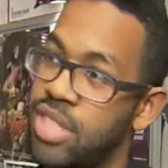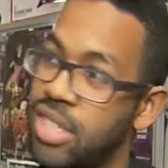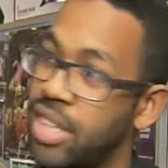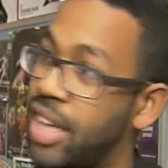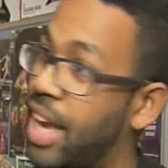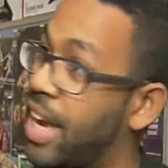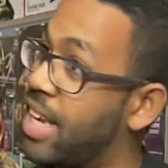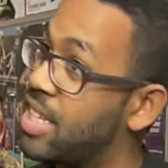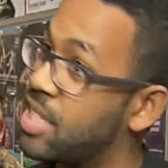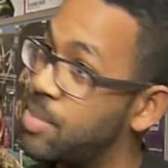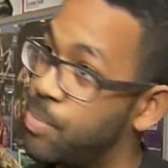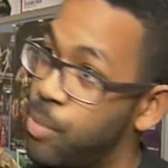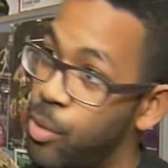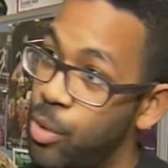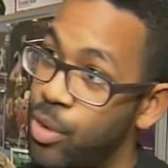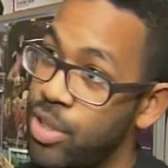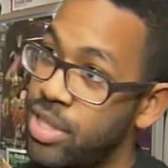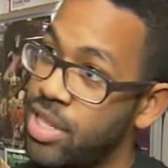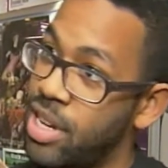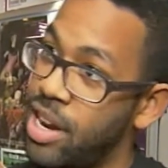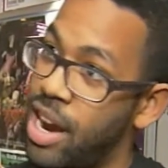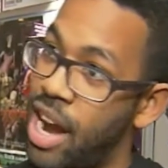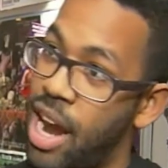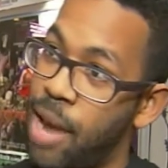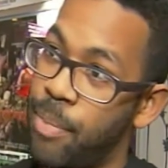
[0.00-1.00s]
gay sports
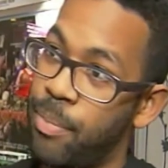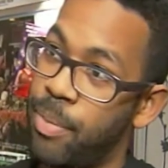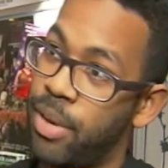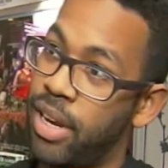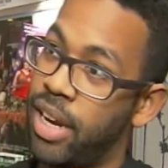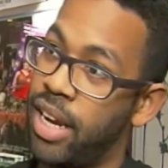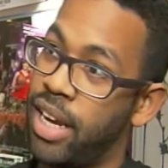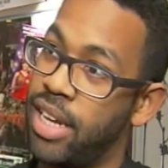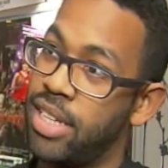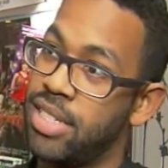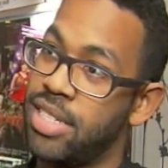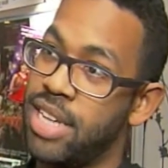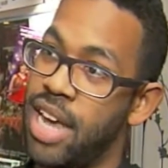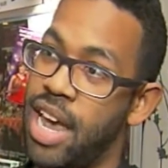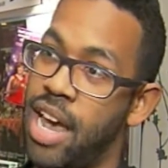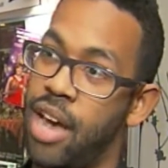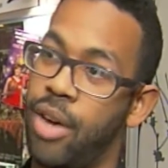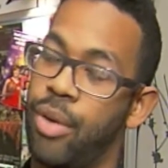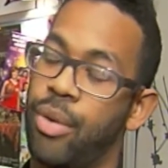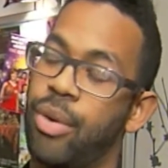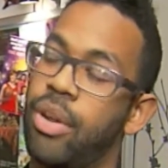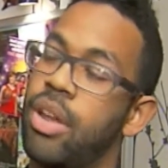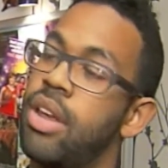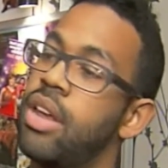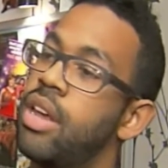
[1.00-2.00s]
that are happening in
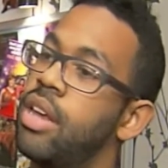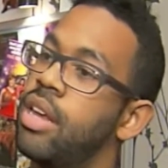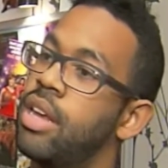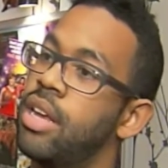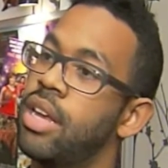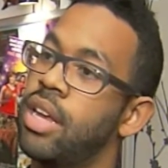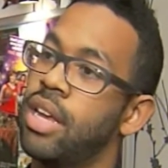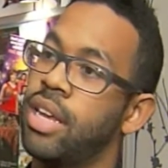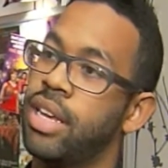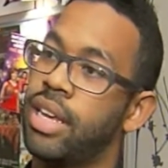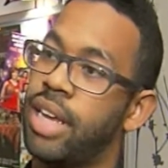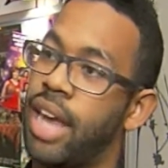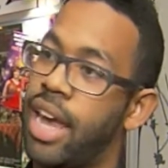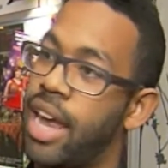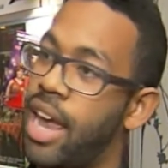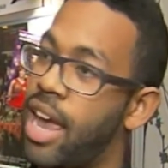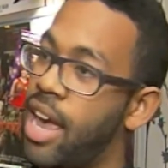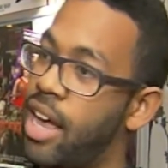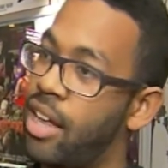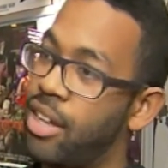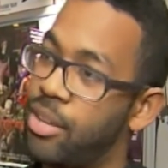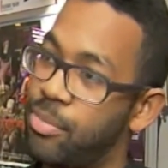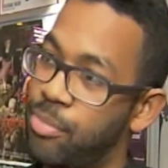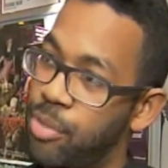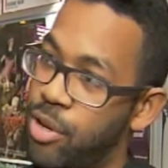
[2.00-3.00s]
town, gay
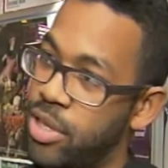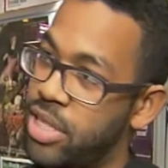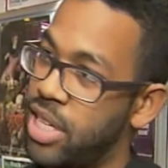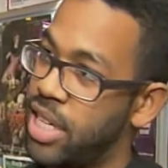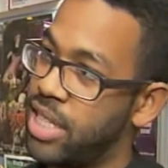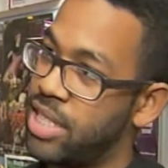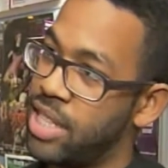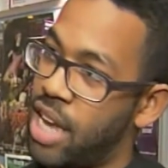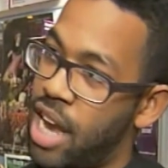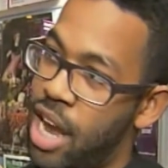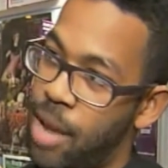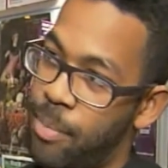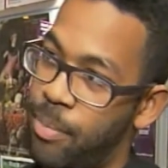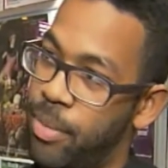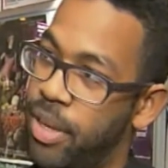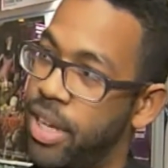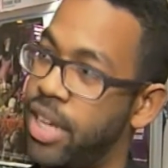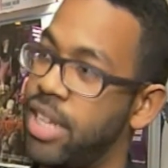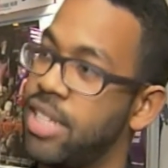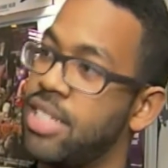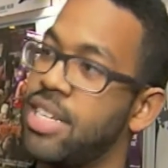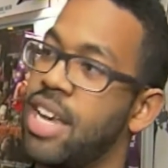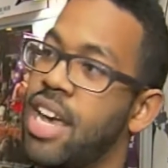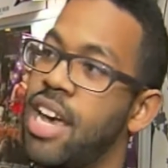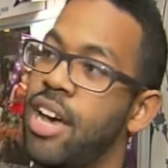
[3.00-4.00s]
health projects that are happening
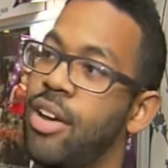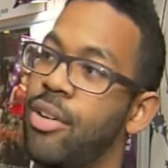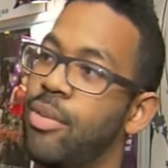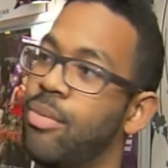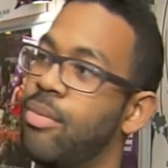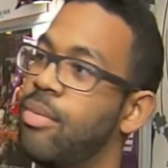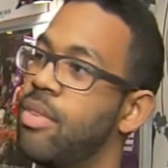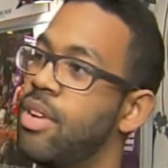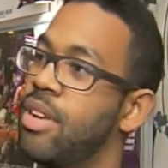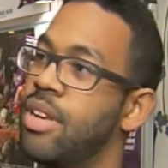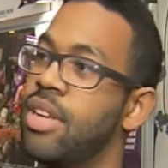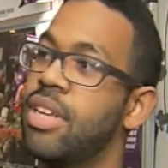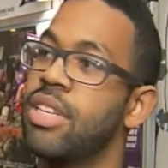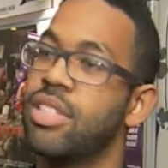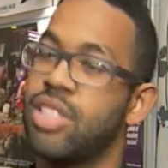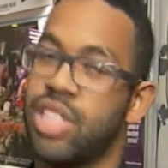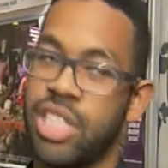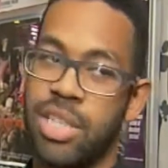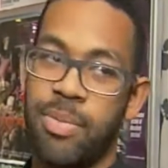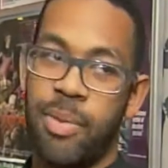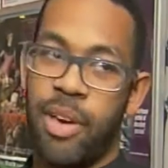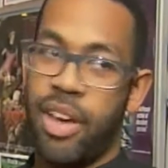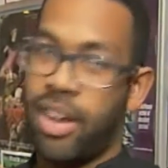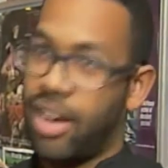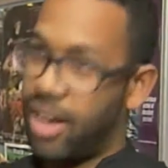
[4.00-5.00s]
in town,
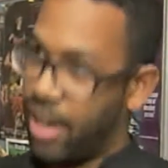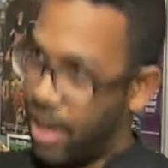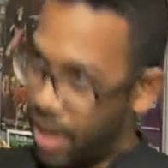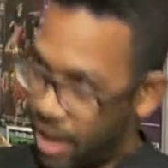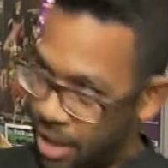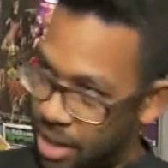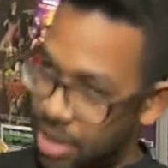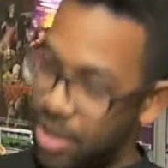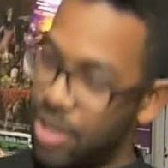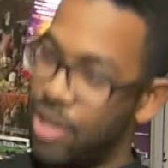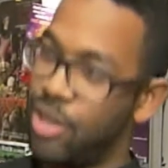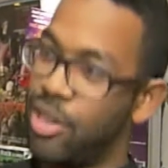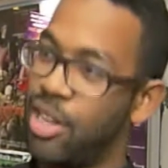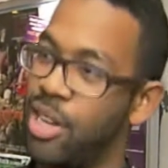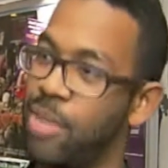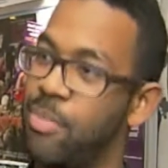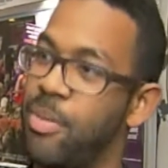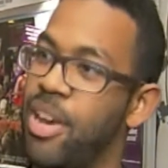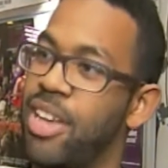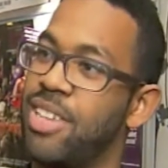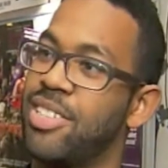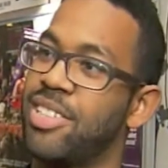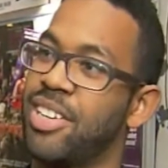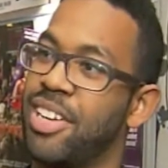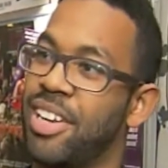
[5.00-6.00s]
just about anything you can
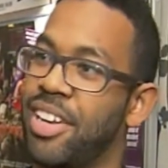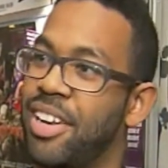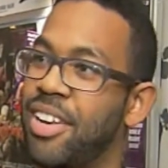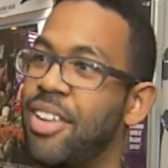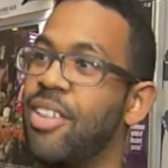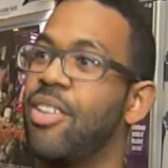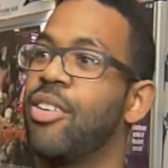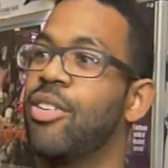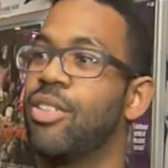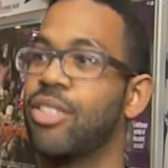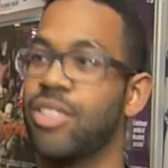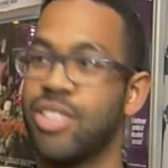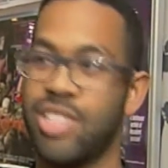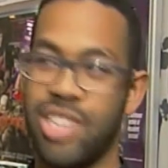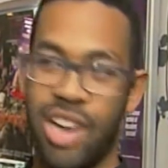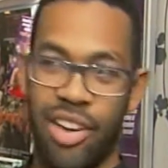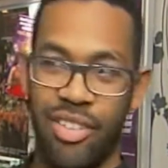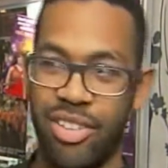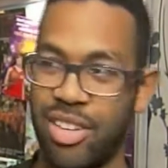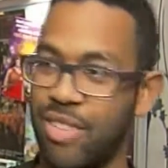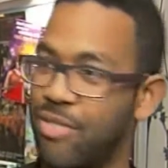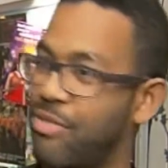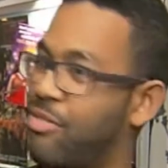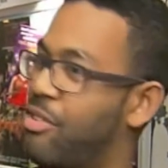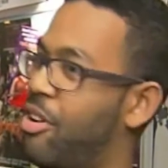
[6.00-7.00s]
imagine on the
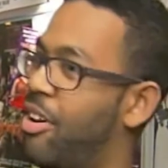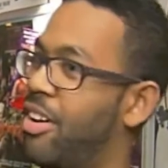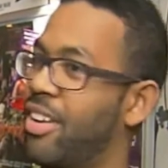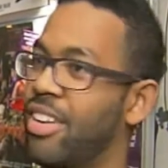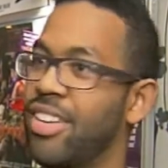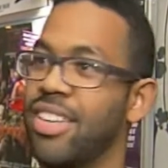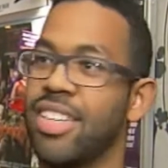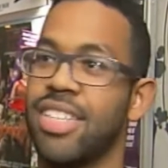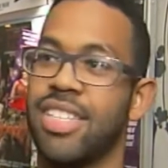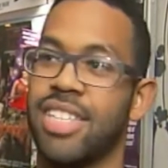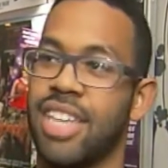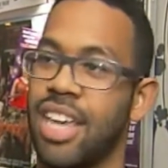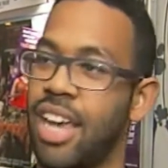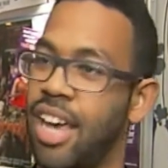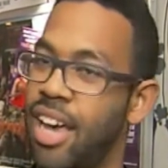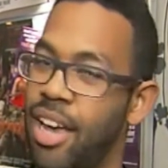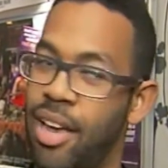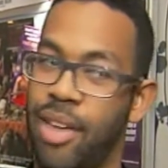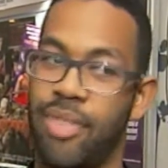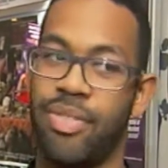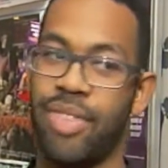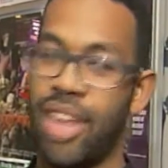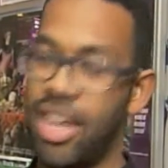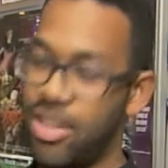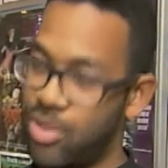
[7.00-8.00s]
charity front,
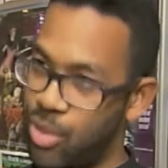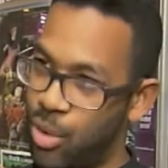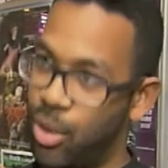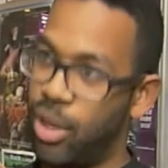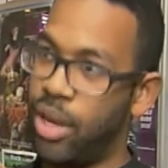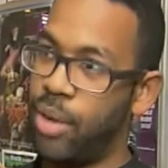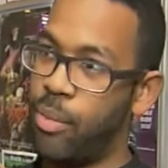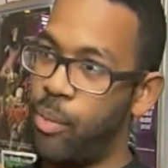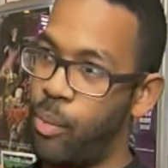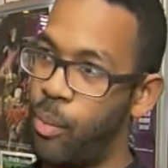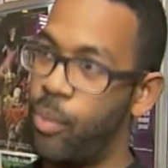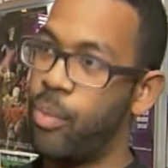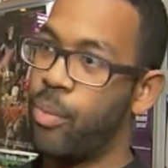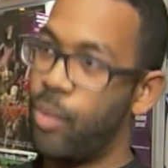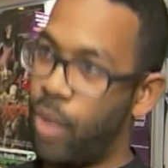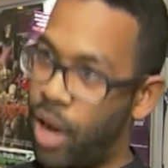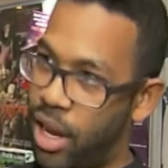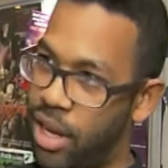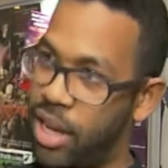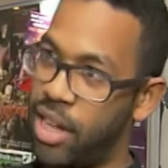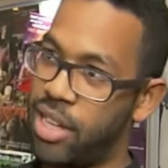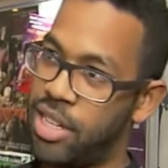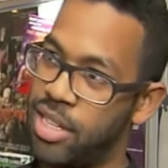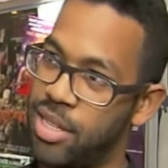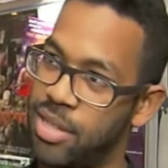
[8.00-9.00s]
and that's all in
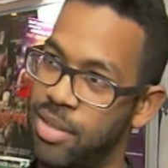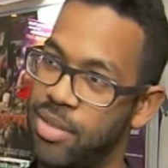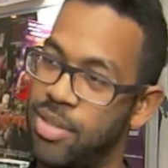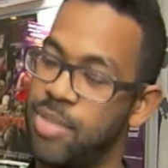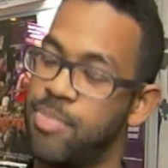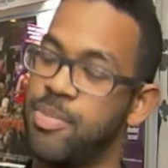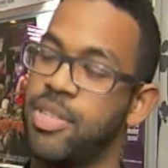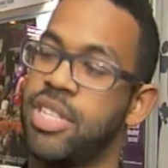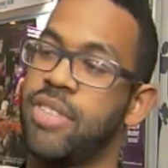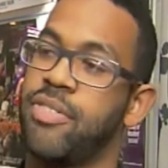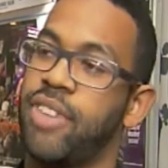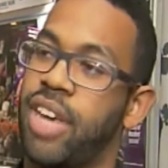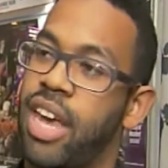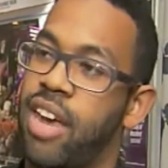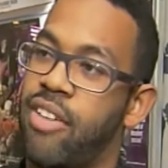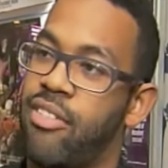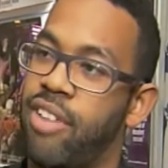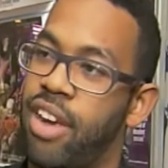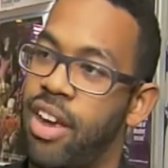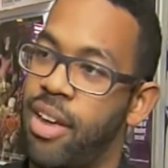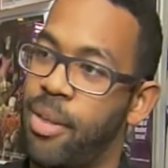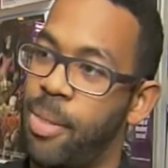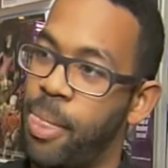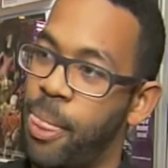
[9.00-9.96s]
another specific area.